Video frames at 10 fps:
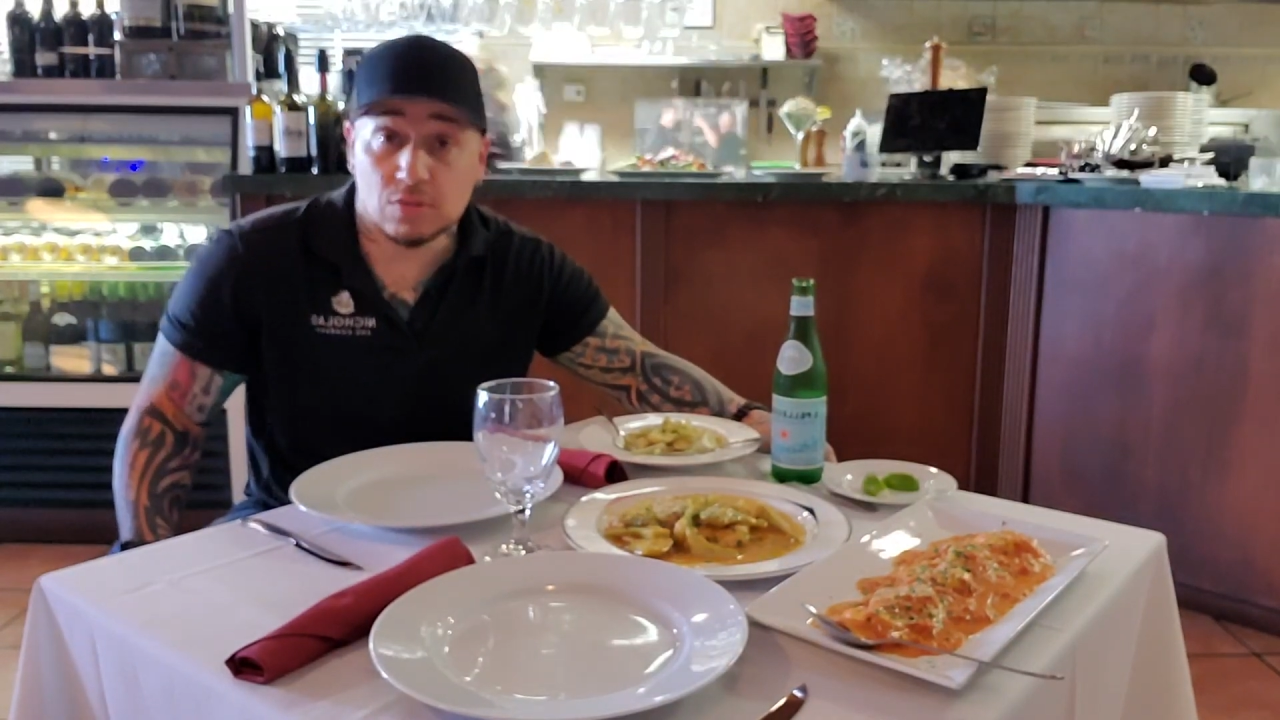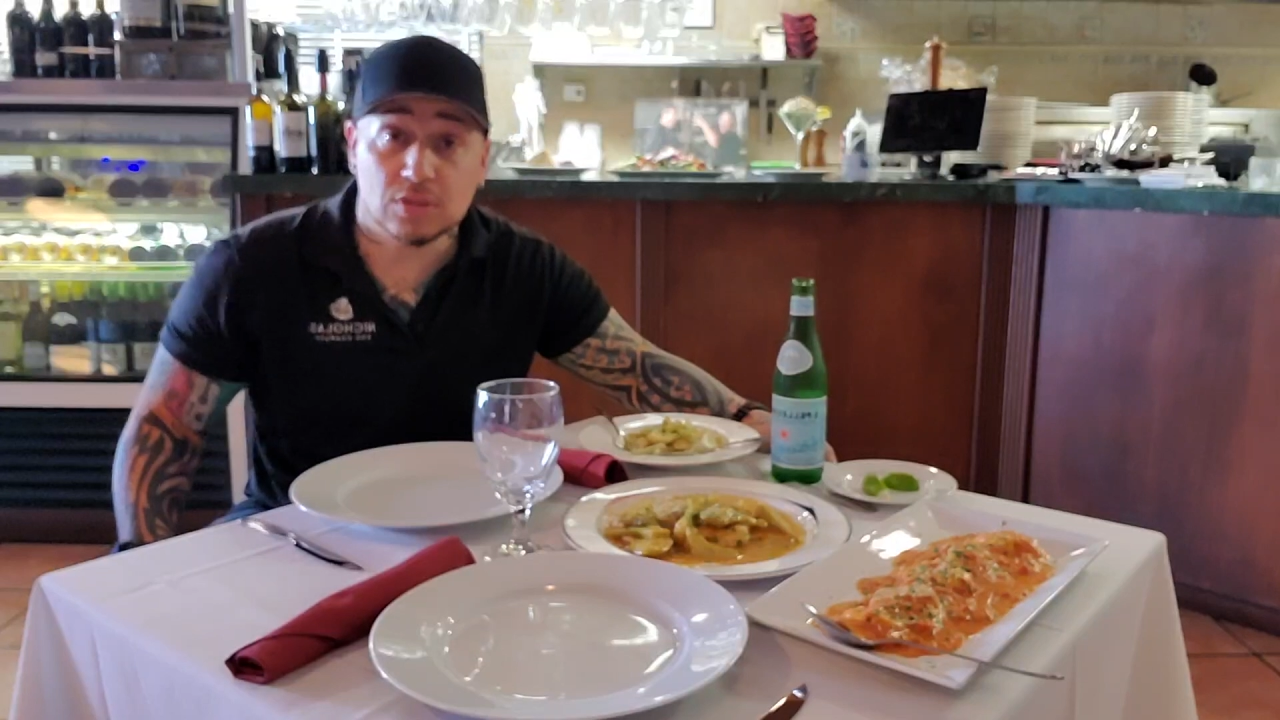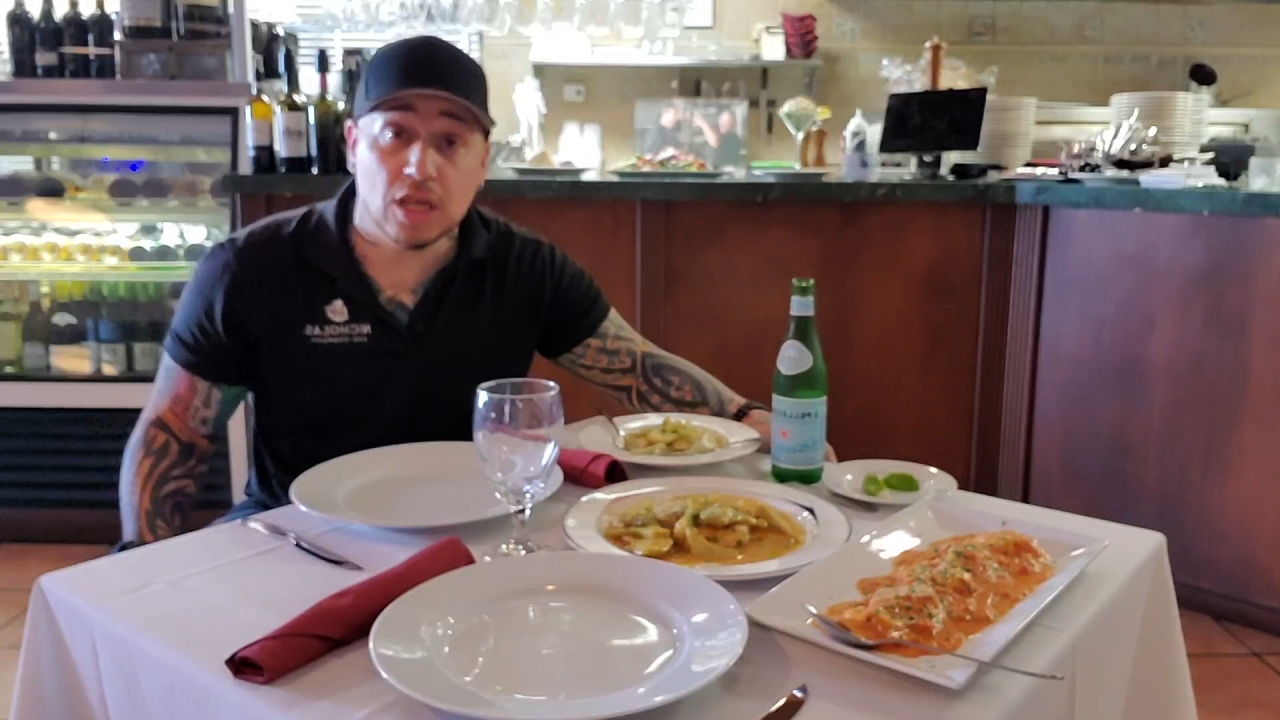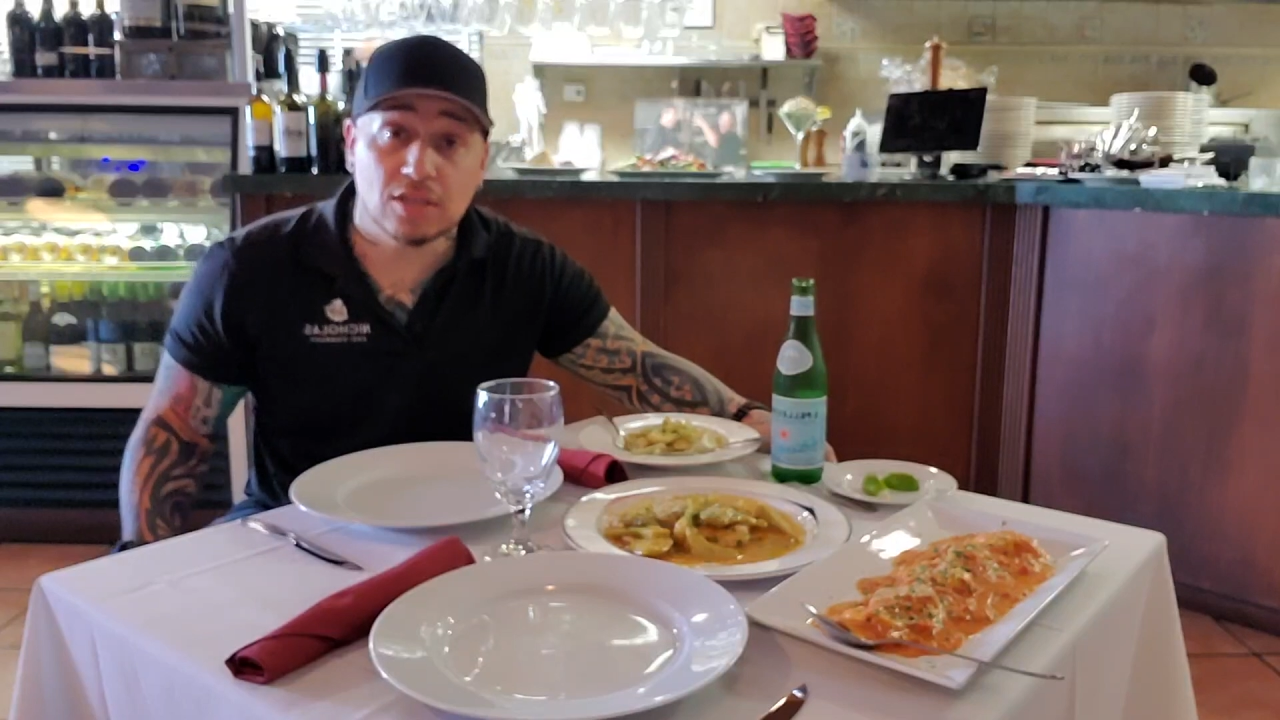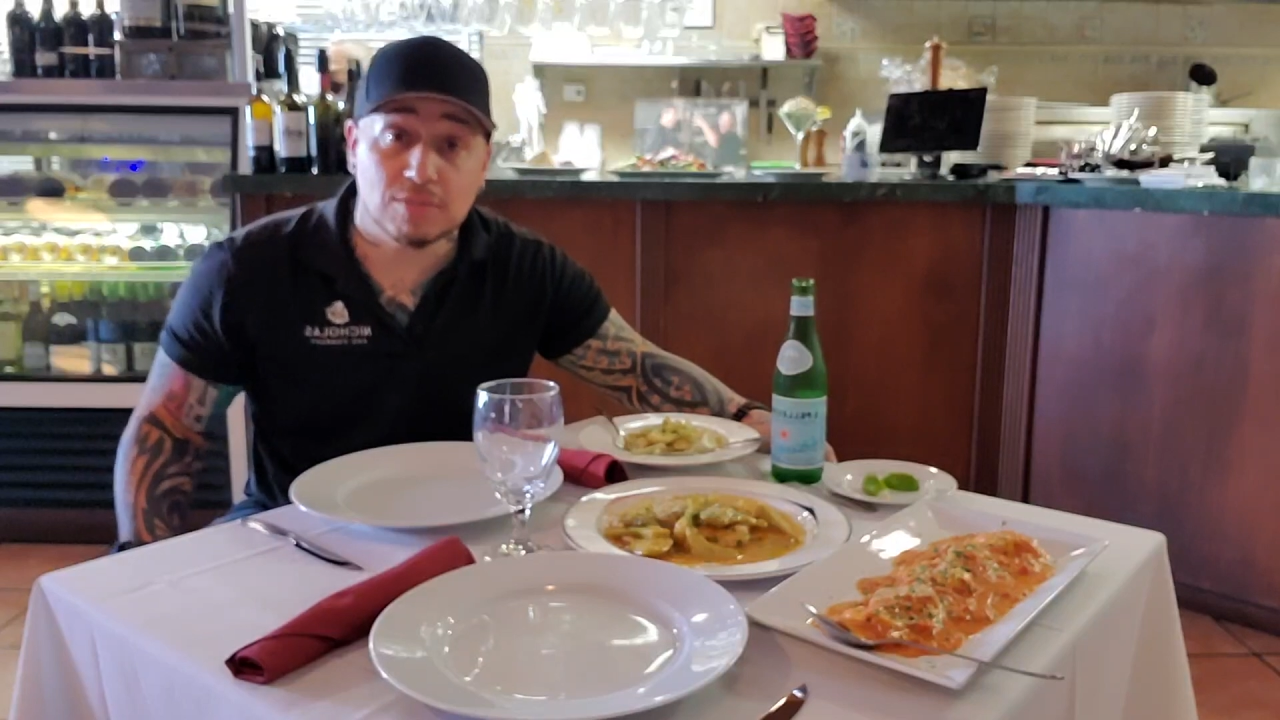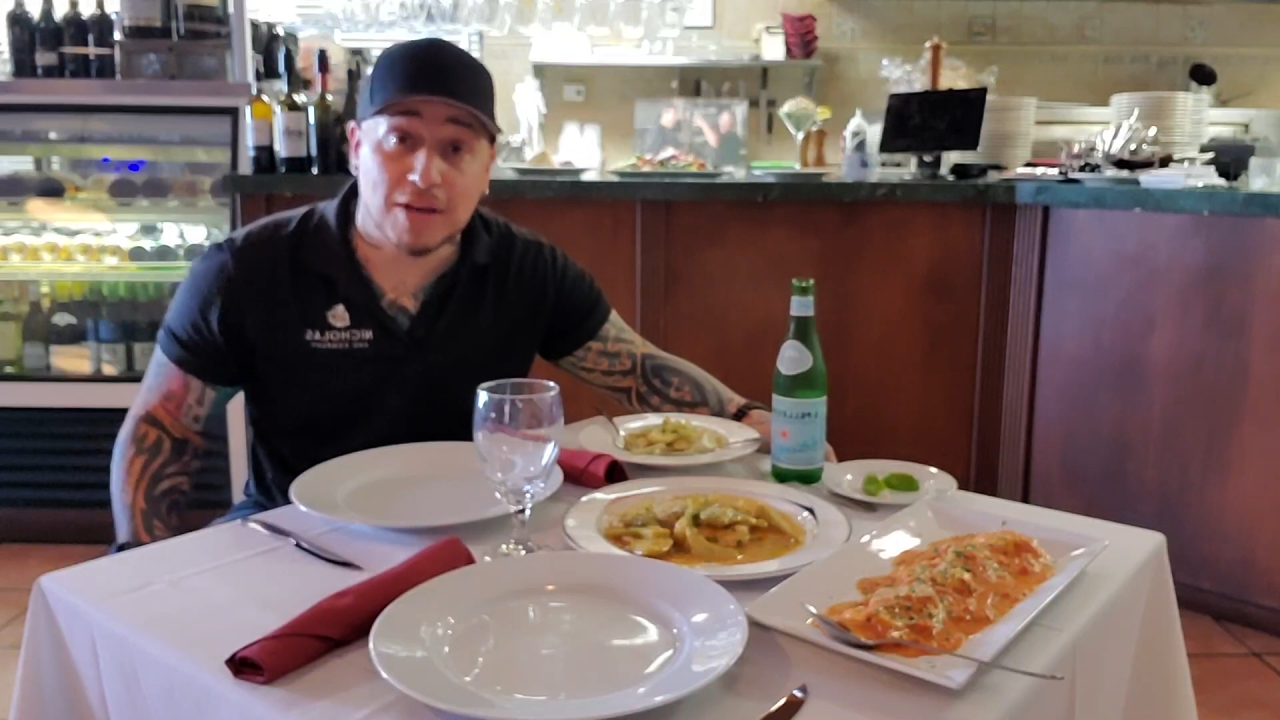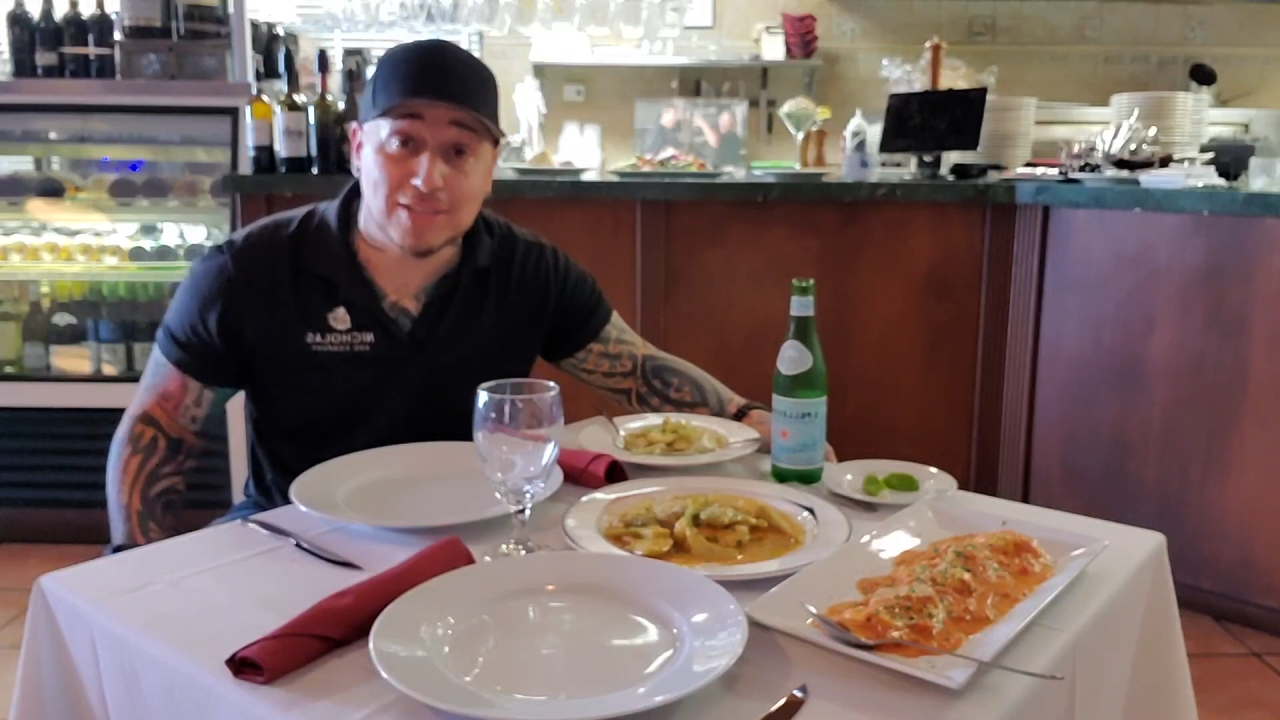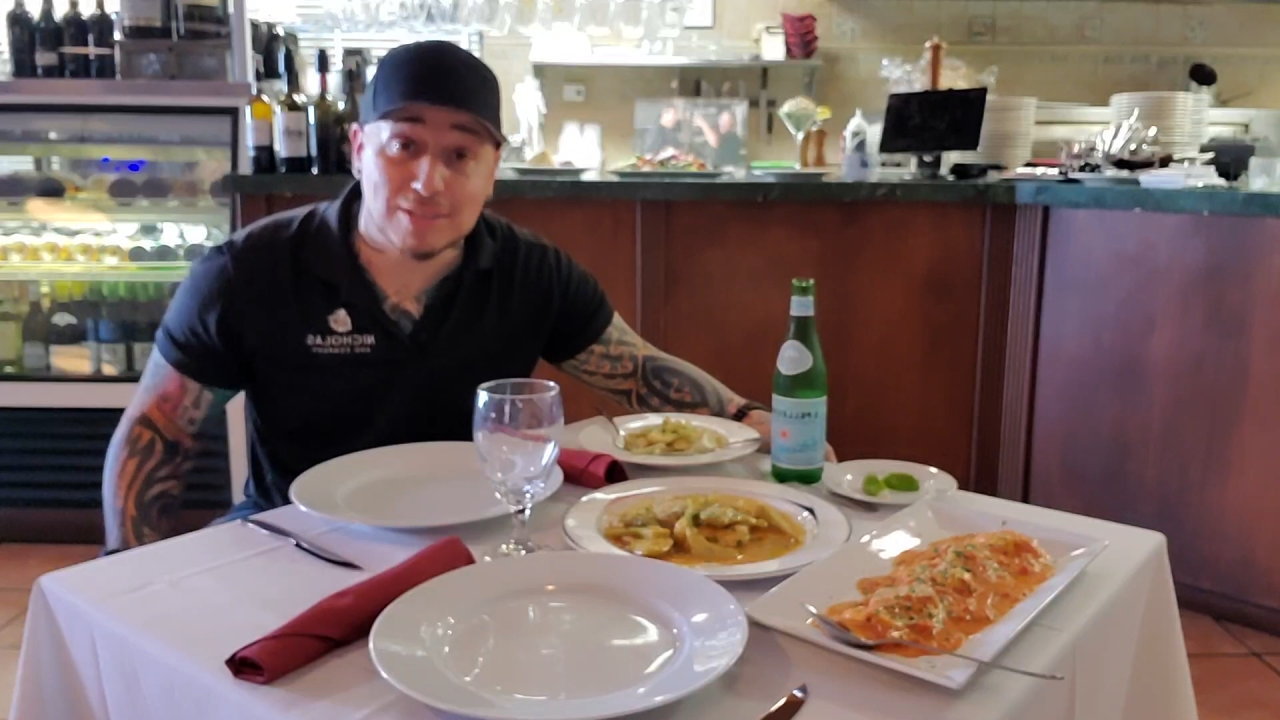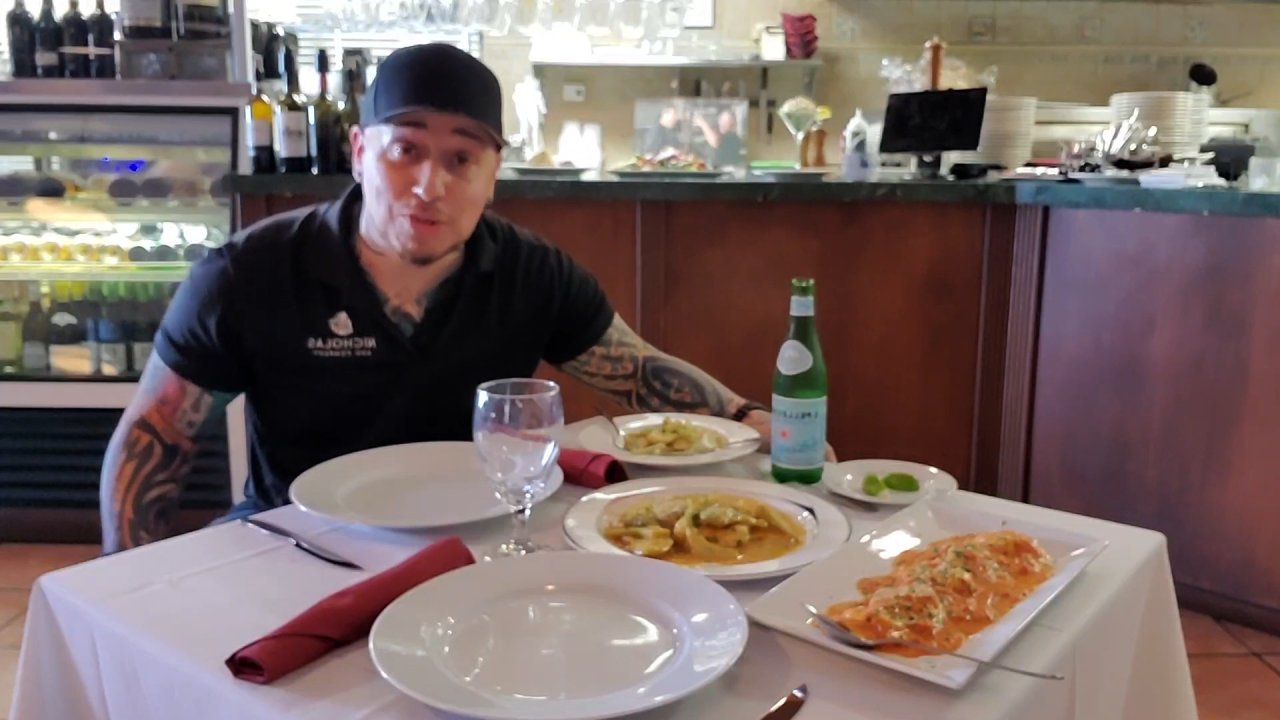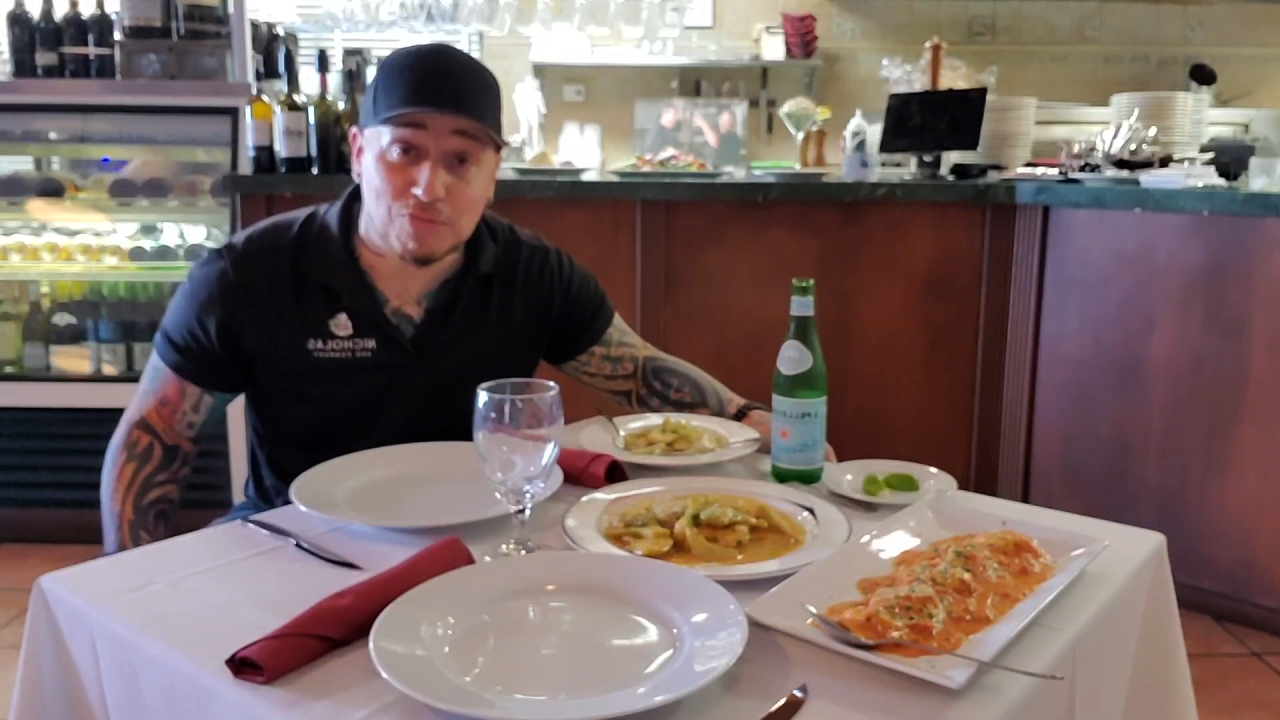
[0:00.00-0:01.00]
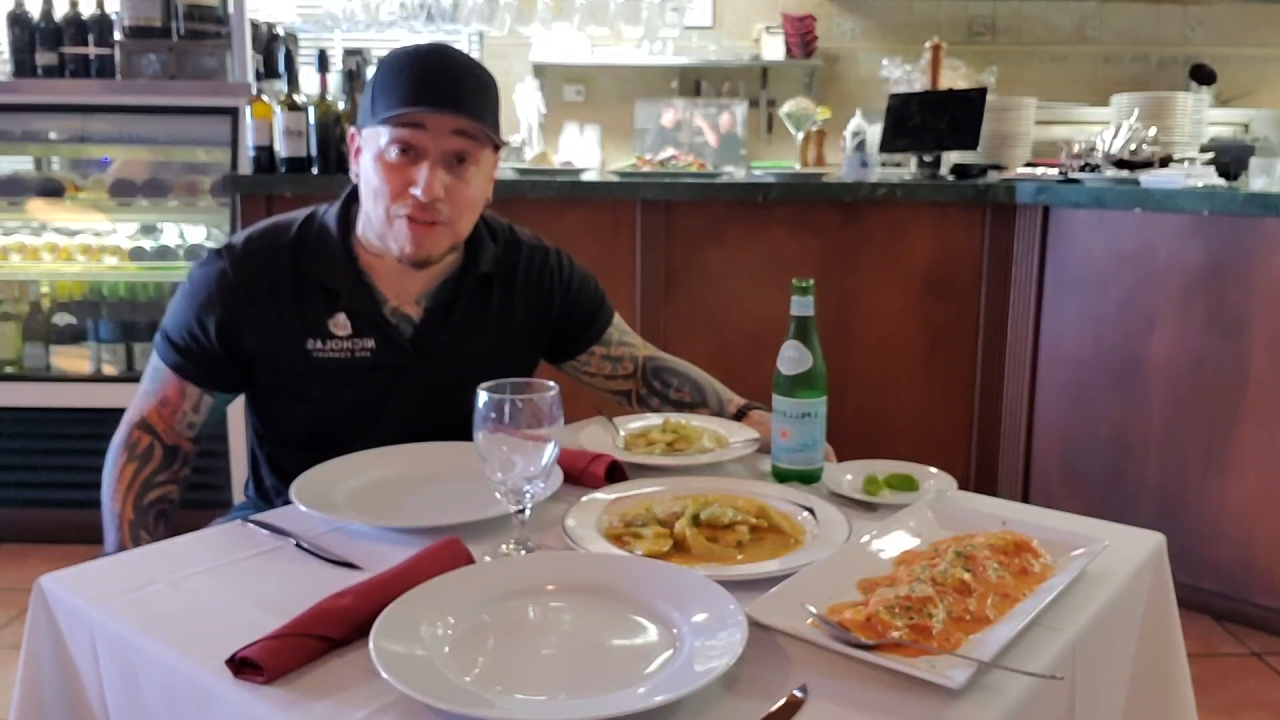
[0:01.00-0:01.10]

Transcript: tell us about some of the